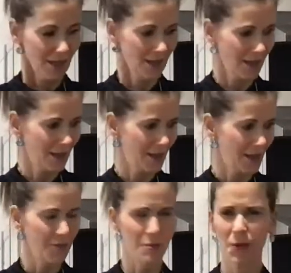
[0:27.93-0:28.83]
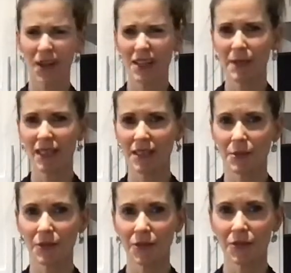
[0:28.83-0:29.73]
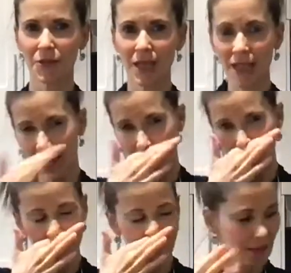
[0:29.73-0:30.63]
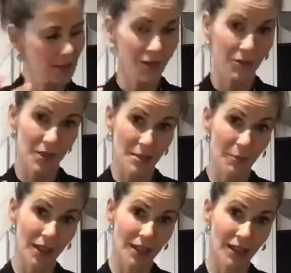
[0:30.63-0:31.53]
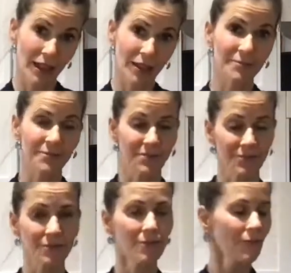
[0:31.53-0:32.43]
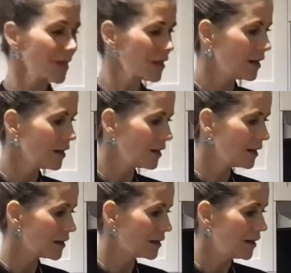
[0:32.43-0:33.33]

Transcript: I have been wanting to make this one for a few days, and the reason being, I